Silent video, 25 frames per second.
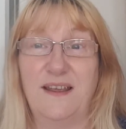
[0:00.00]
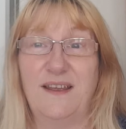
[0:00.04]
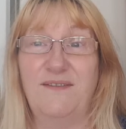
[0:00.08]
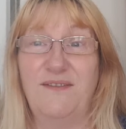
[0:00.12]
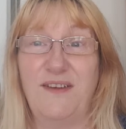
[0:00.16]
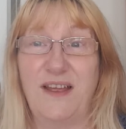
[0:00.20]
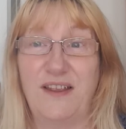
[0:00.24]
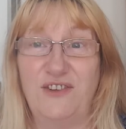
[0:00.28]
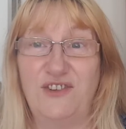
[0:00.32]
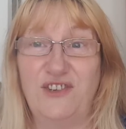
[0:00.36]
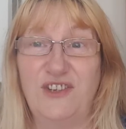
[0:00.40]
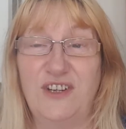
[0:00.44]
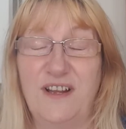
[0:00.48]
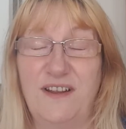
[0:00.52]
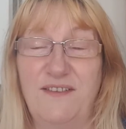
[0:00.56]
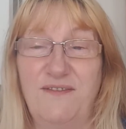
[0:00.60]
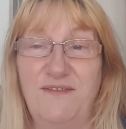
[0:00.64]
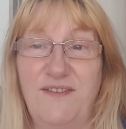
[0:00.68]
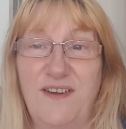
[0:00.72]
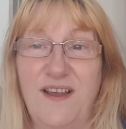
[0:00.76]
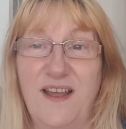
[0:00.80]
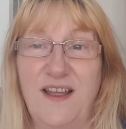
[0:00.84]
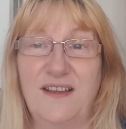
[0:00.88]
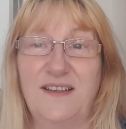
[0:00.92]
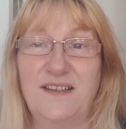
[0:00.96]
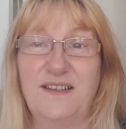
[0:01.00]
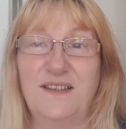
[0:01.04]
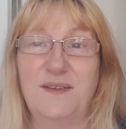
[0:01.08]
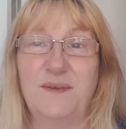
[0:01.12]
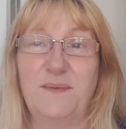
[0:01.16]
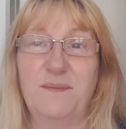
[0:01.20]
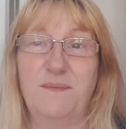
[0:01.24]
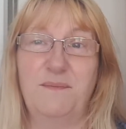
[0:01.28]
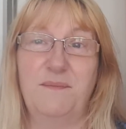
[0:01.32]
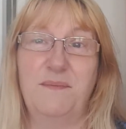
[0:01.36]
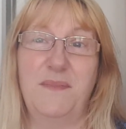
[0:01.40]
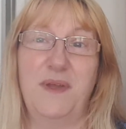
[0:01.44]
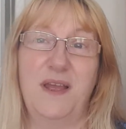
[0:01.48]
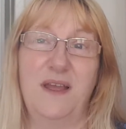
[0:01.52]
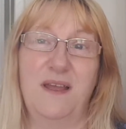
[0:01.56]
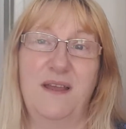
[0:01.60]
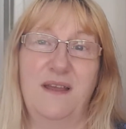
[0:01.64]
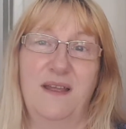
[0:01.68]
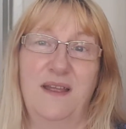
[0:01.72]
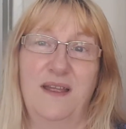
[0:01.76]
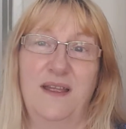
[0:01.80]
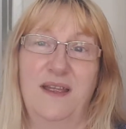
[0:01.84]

eventually find some uh,